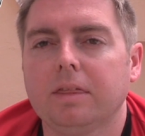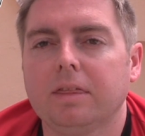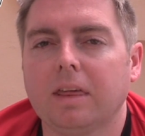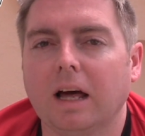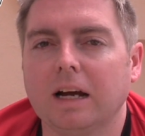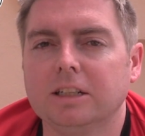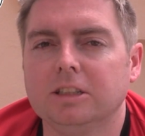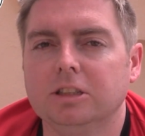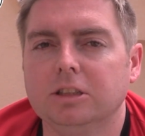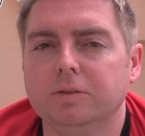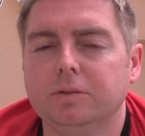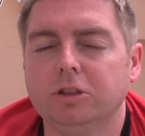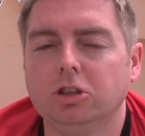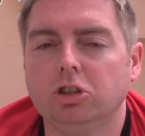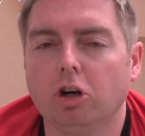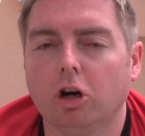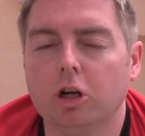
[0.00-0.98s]
Thank you
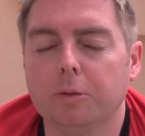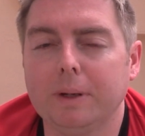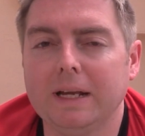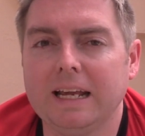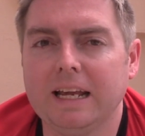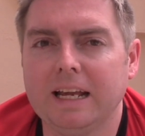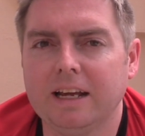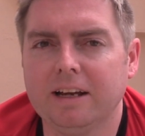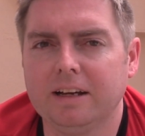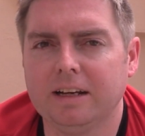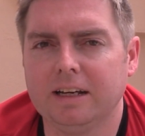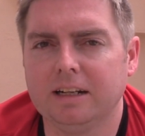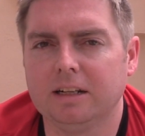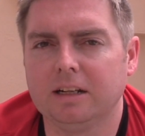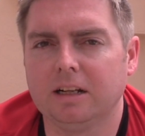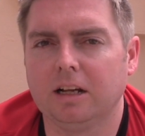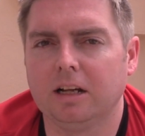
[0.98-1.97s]
for joining me here
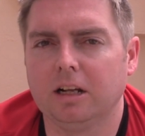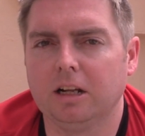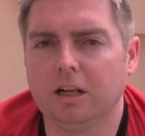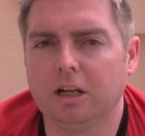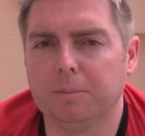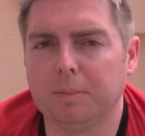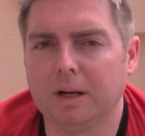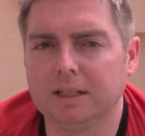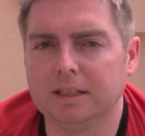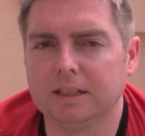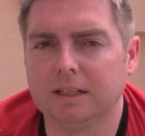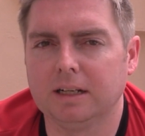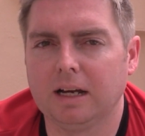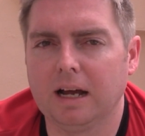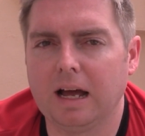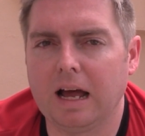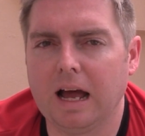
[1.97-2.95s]
in La
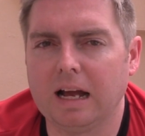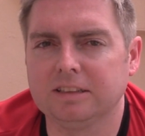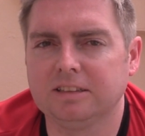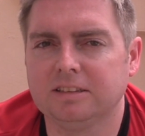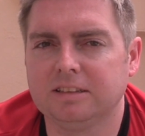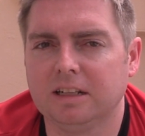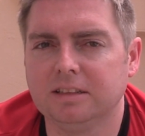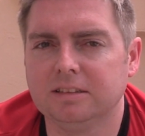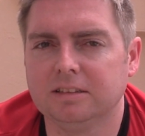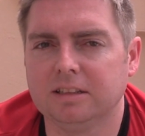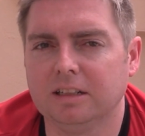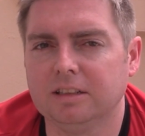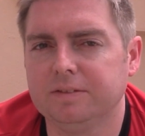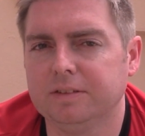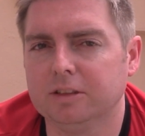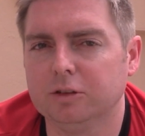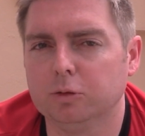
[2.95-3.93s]
Manga. Extended
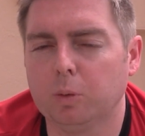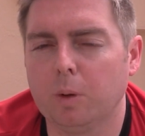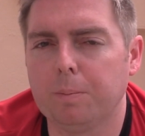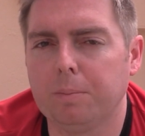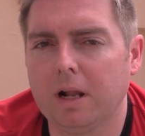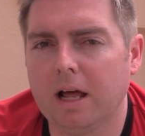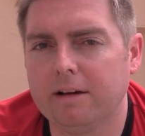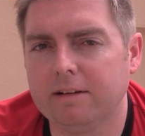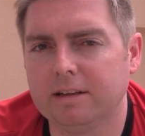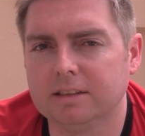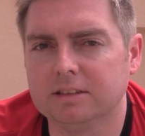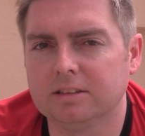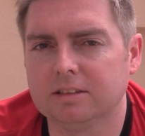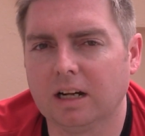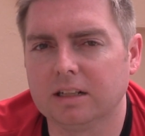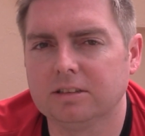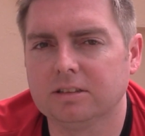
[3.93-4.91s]
interviews with Blair and
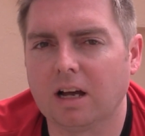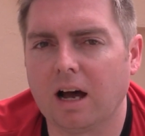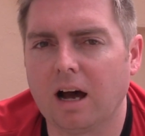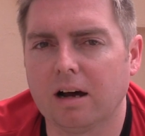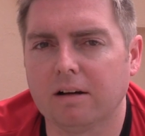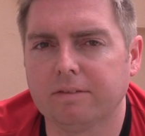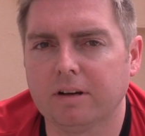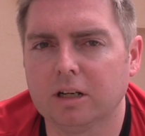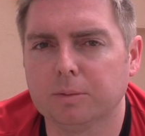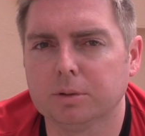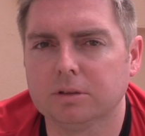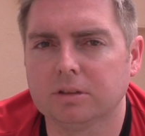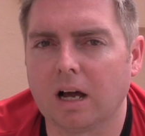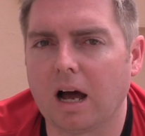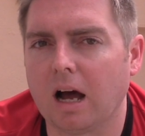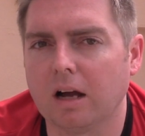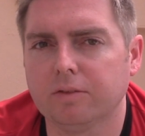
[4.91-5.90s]
Sads are available
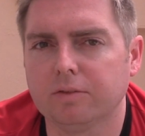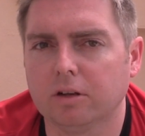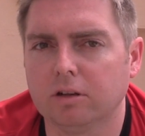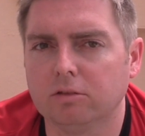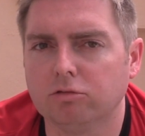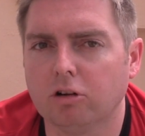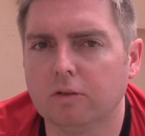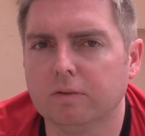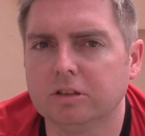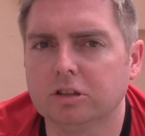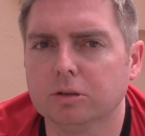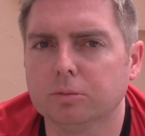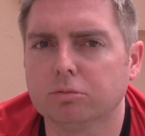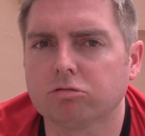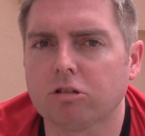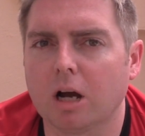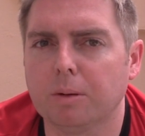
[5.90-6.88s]
to iFollow Rovers
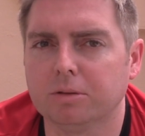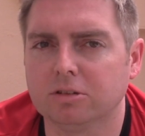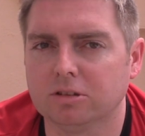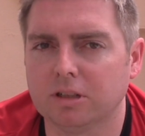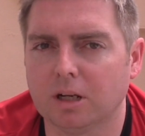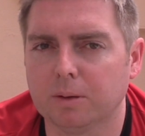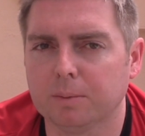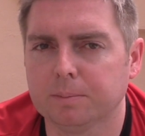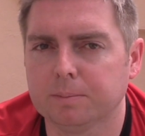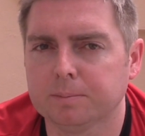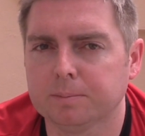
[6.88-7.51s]
subscribers now.